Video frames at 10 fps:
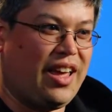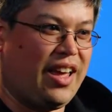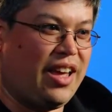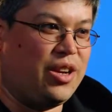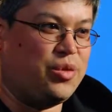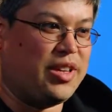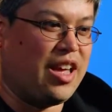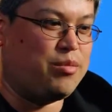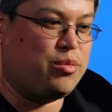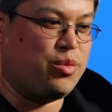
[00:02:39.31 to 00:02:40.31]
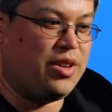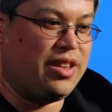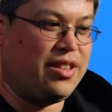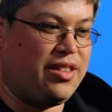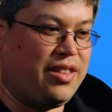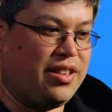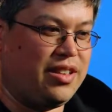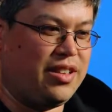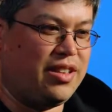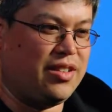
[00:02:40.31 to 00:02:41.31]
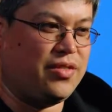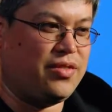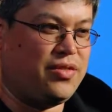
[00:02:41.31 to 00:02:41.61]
And we came up with the